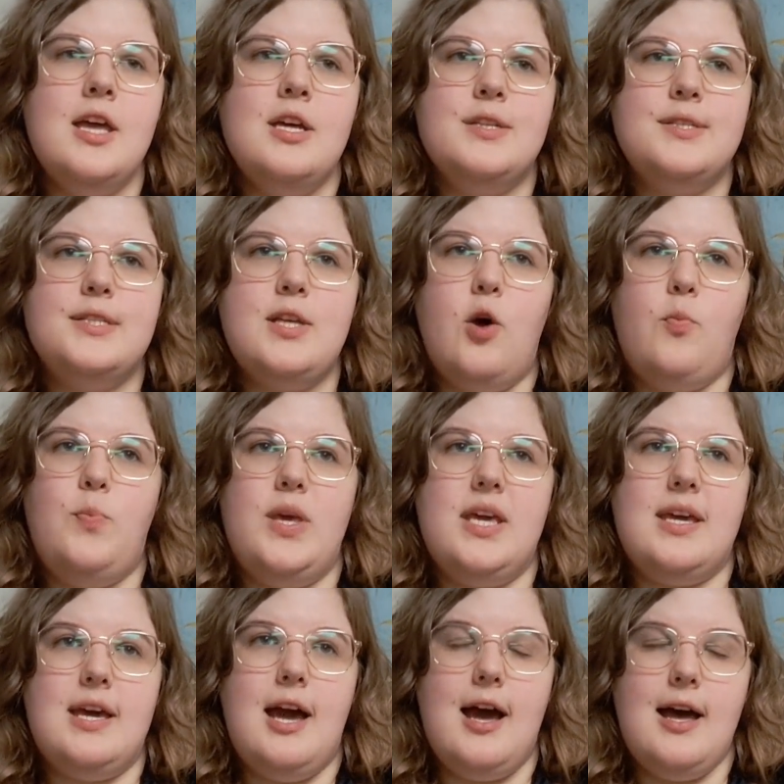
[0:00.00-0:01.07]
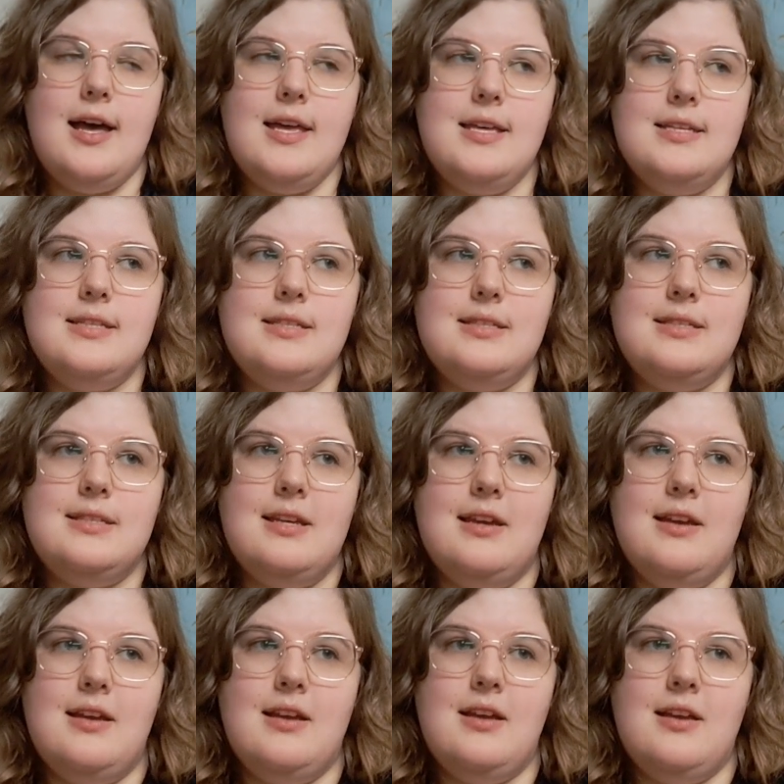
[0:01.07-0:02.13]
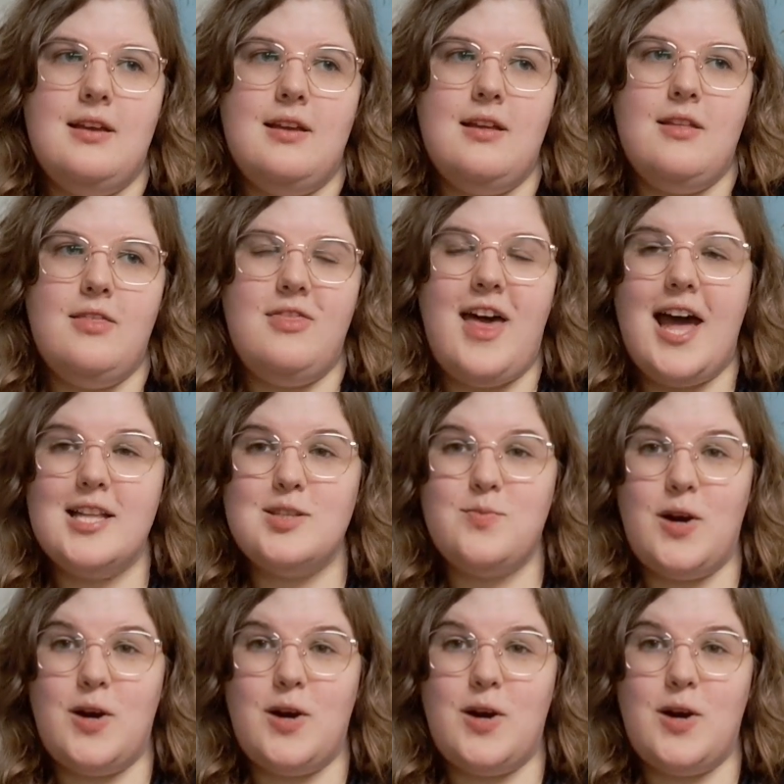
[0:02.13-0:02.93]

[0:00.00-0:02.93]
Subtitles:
So because that's